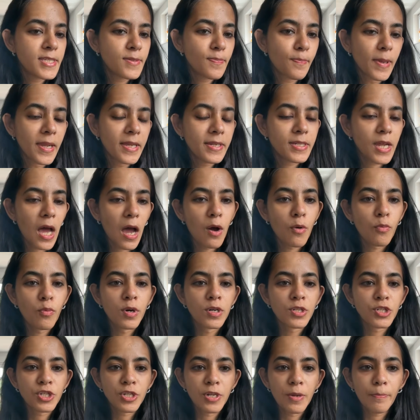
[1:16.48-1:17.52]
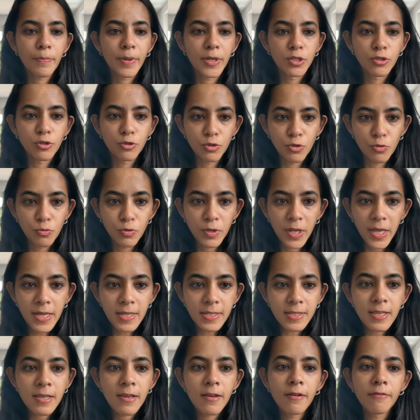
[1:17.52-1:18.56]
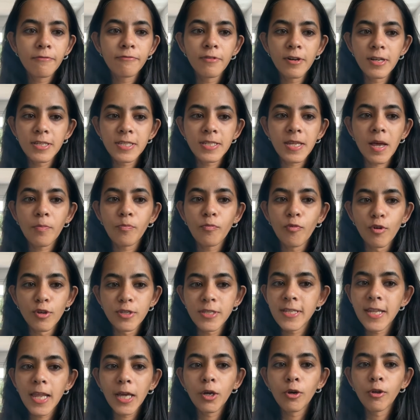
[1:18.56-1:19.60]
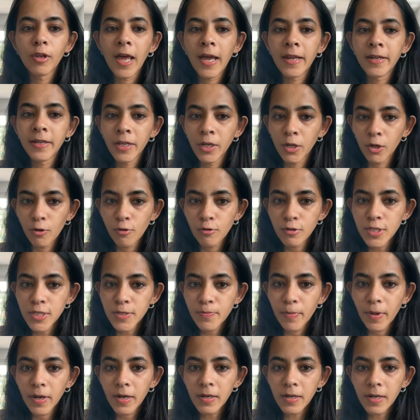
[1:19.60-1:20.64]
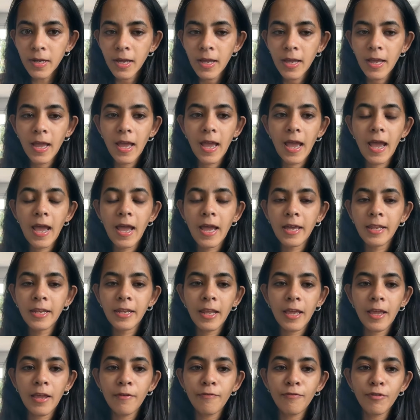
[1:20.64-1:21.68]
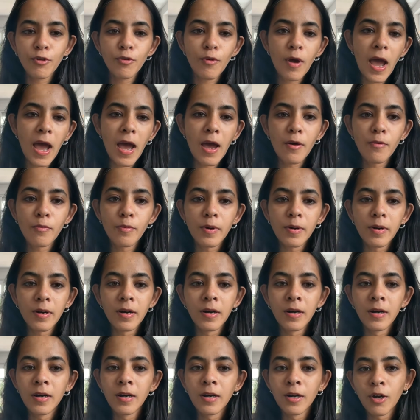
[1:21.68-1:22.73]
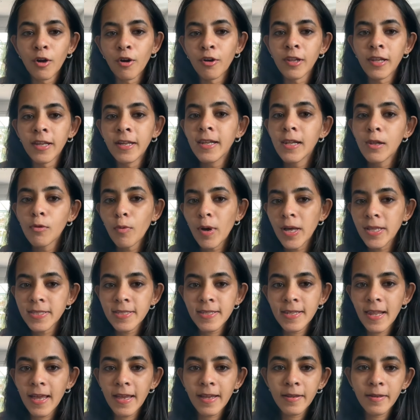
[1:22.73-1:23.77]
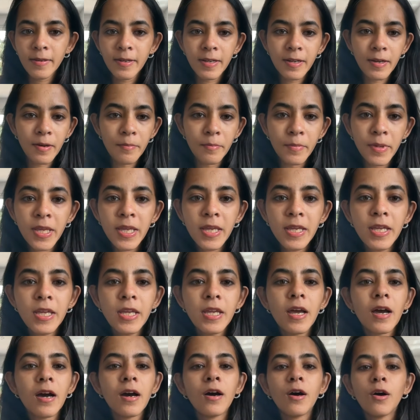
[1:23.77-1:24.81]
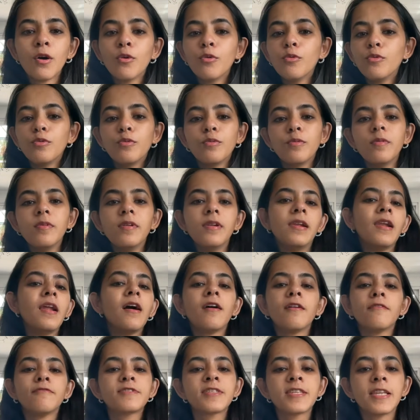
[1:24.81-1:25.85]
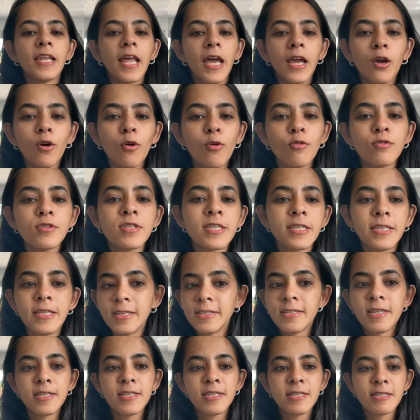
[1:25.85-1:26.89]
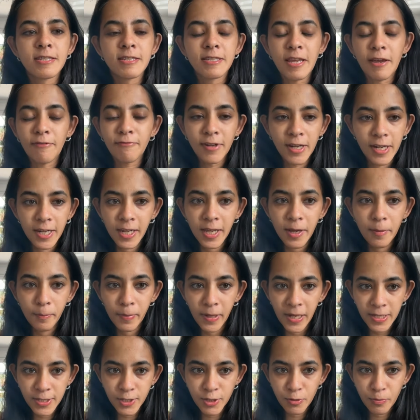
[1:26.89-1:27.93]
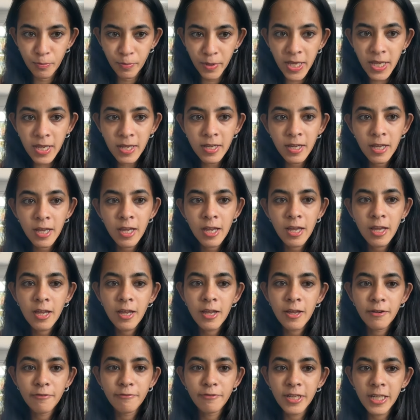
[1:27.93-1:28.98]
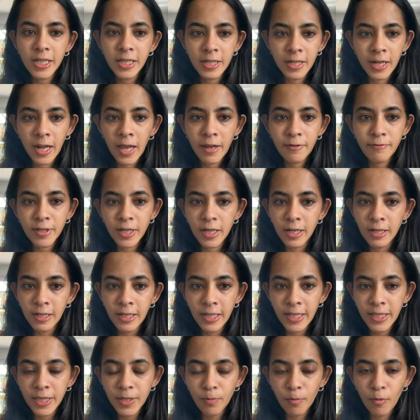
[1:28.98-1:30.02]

split our trip into 2 days. First up was Legoland in Günzburg. And if you have got little ones like me who loves Legos, this is definitely a place to be. We arrived early in the